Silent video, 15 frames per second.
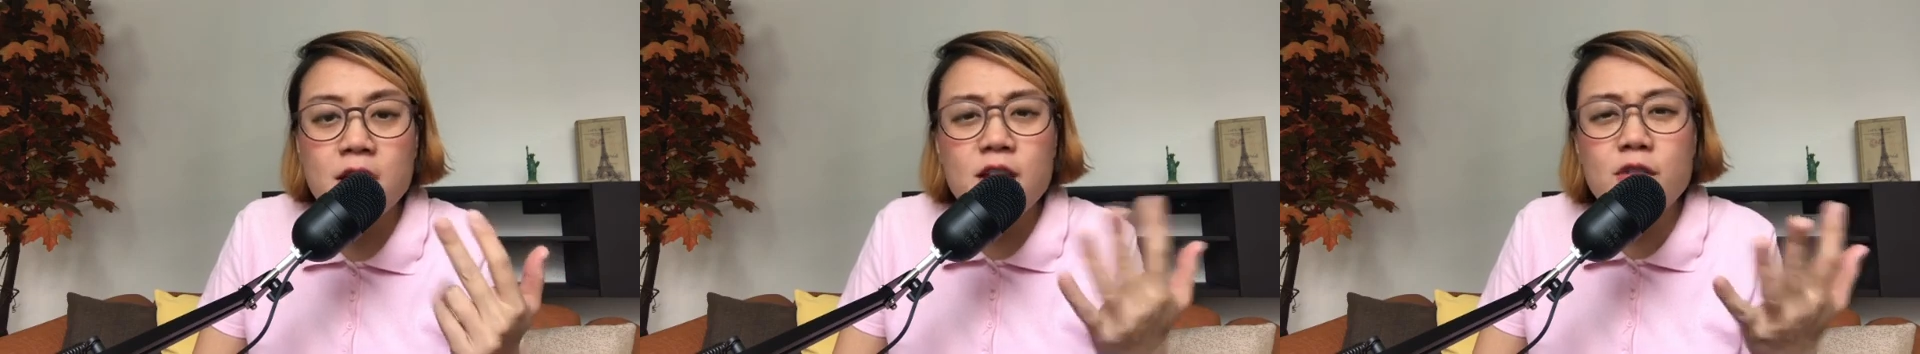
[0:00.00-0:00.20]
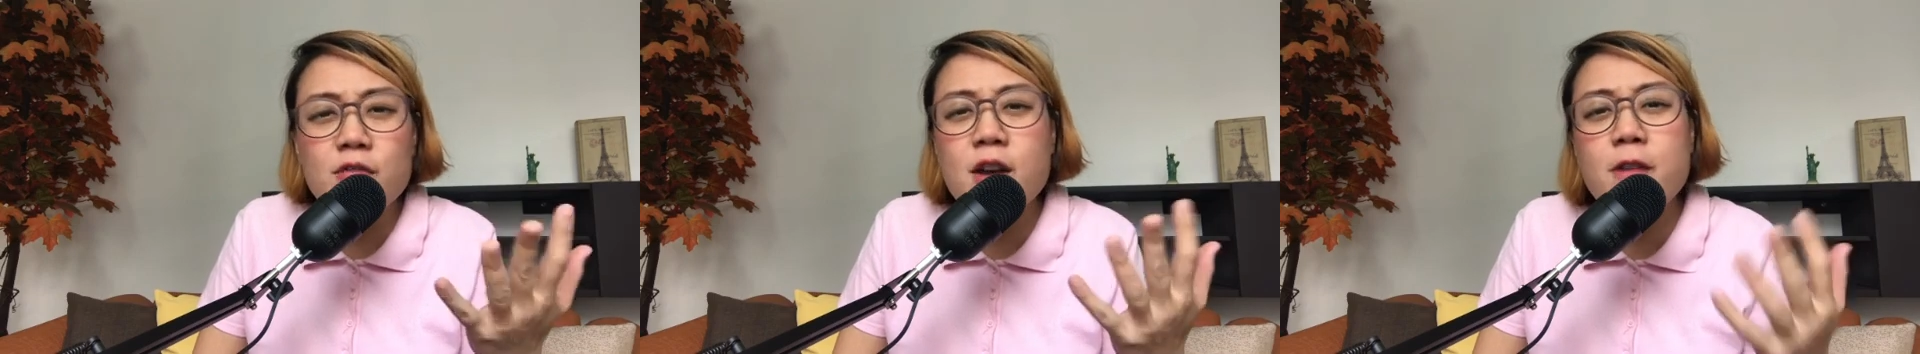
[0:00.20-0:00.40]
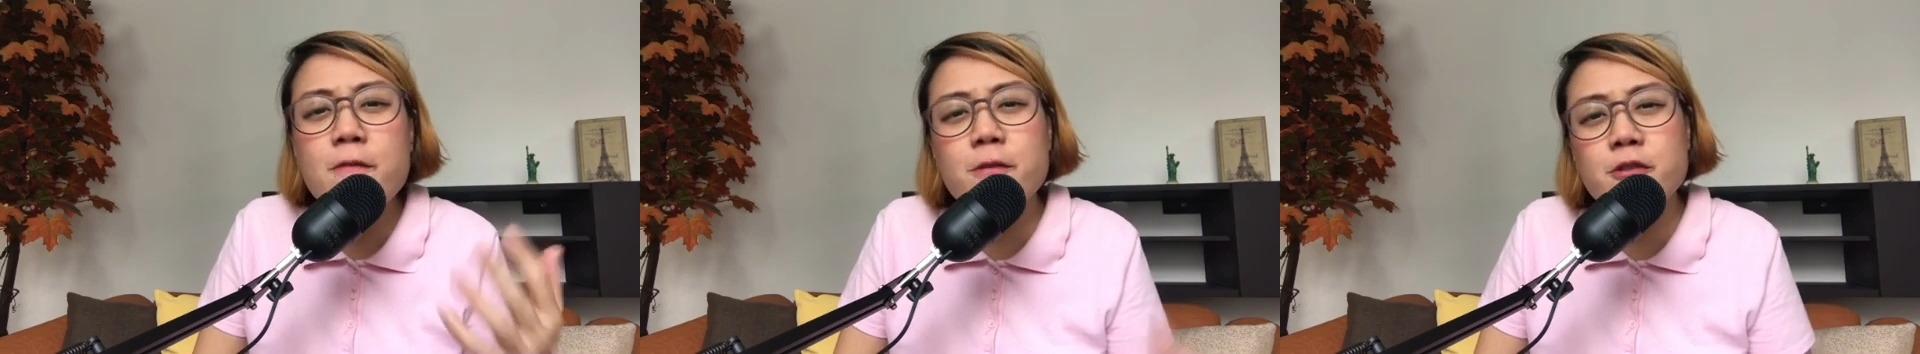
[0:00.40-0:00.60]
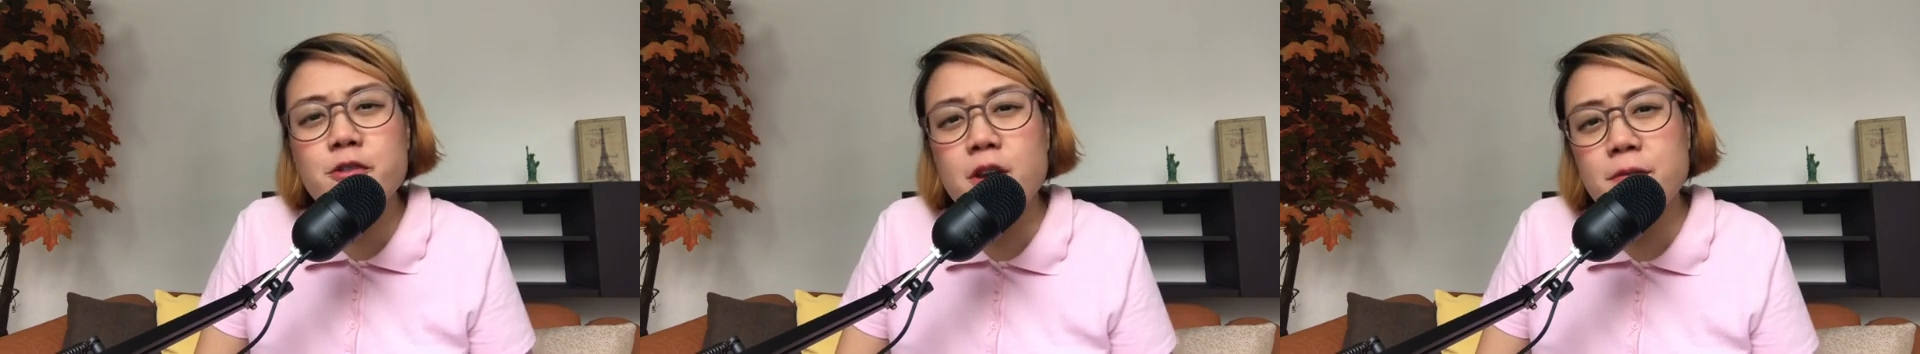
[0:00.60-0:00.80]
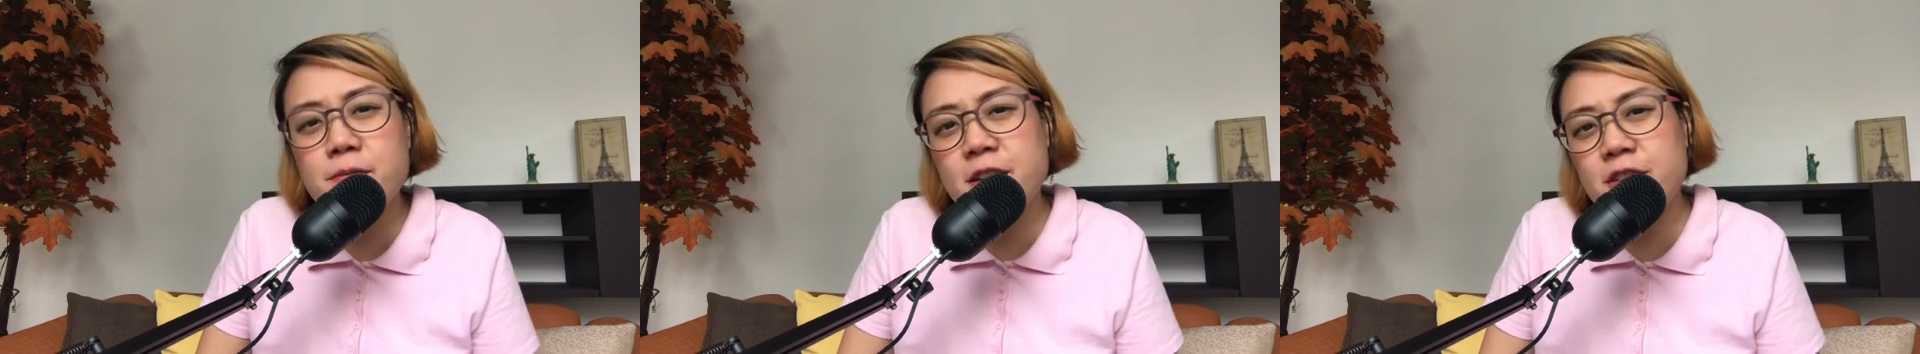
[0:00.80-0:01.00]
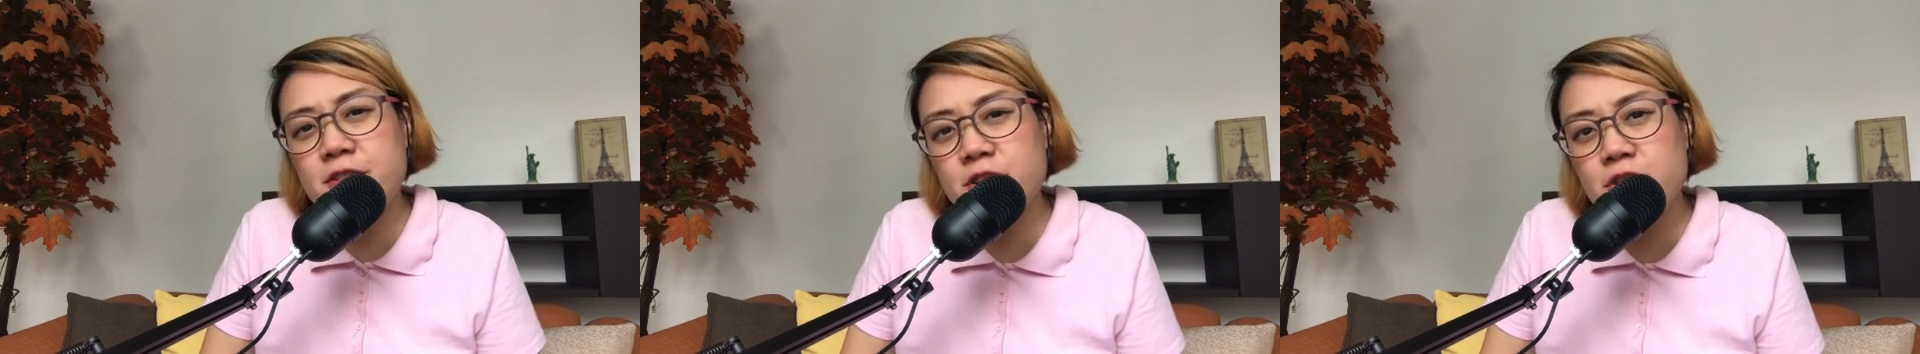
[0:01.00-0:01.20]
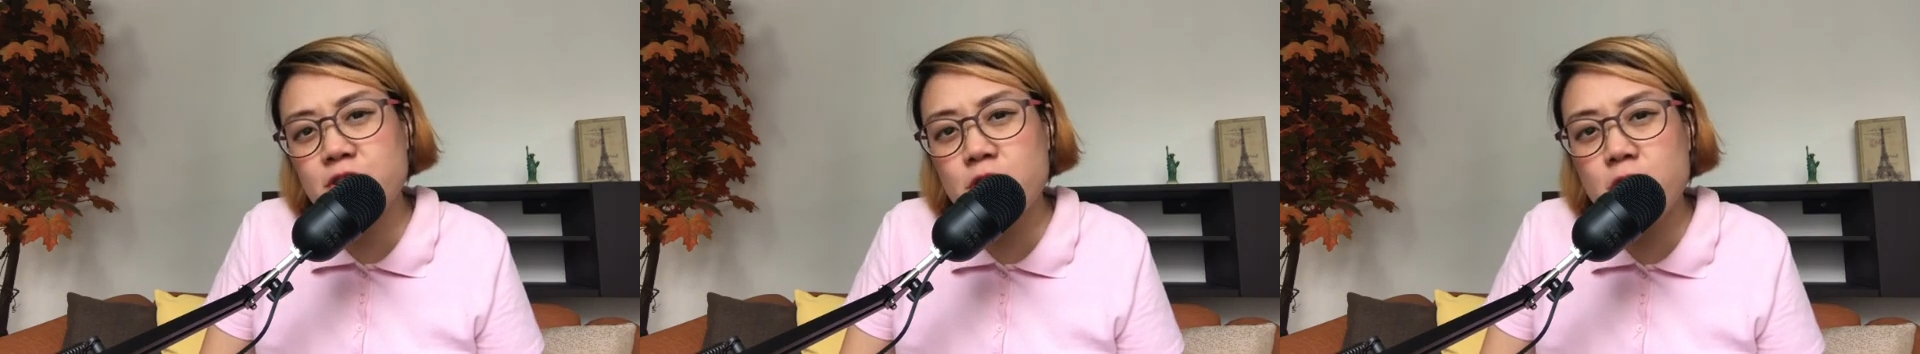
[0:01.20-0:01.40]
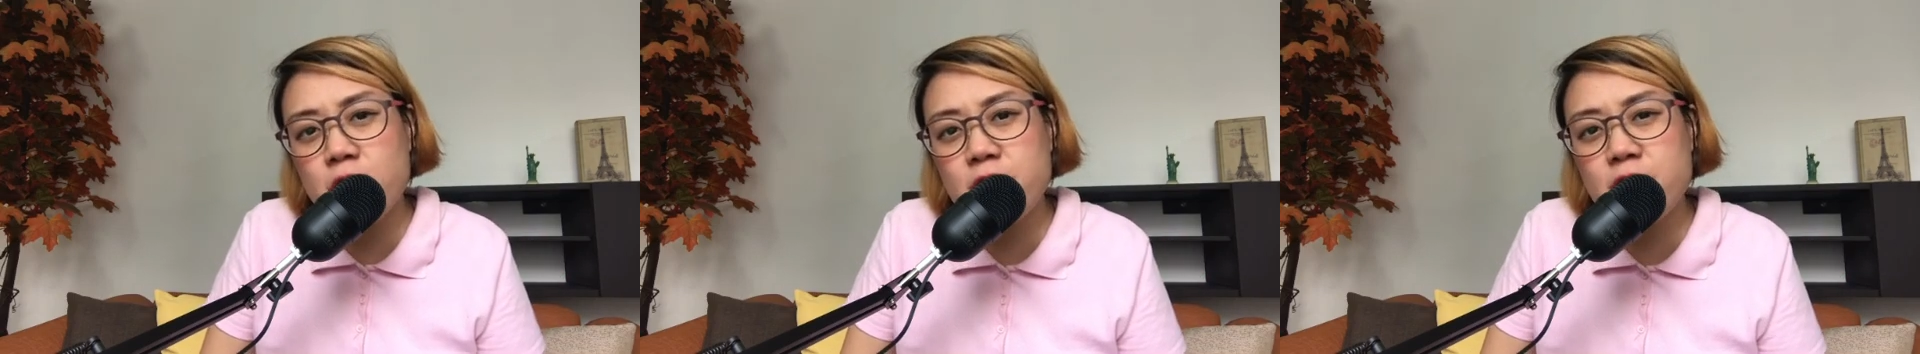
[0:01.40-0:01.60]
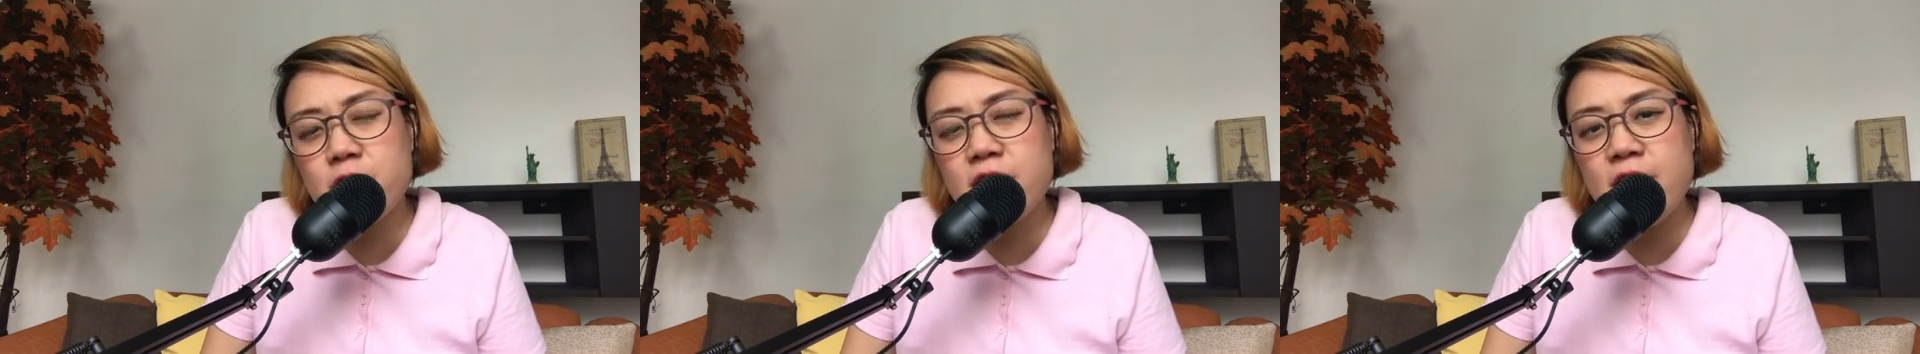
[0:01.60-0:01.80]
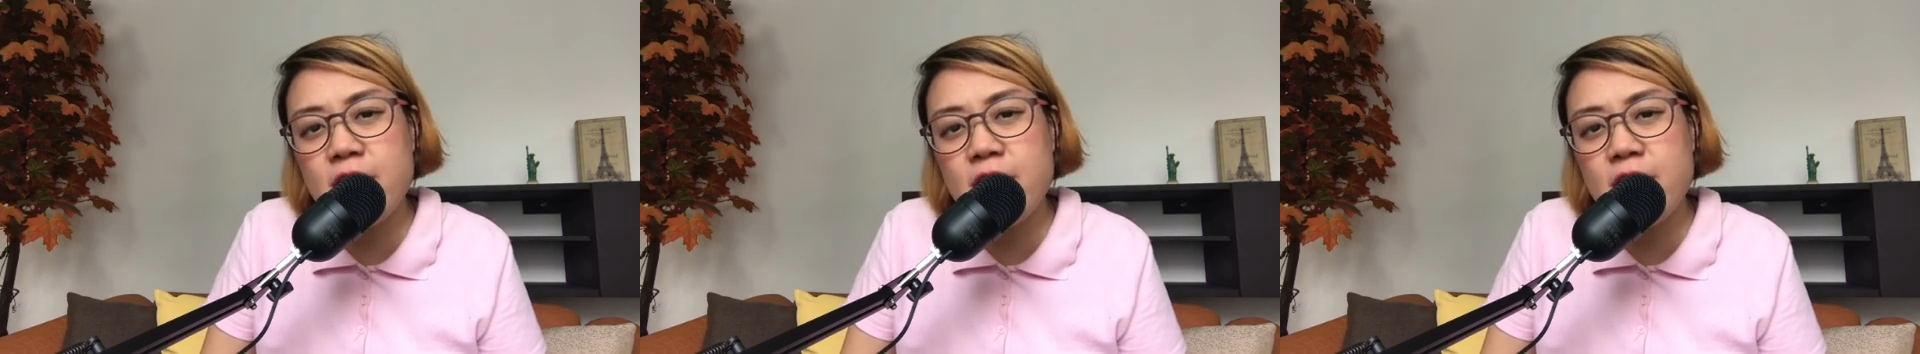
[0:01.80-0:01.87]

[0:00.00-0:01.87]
Look out for shops that just started,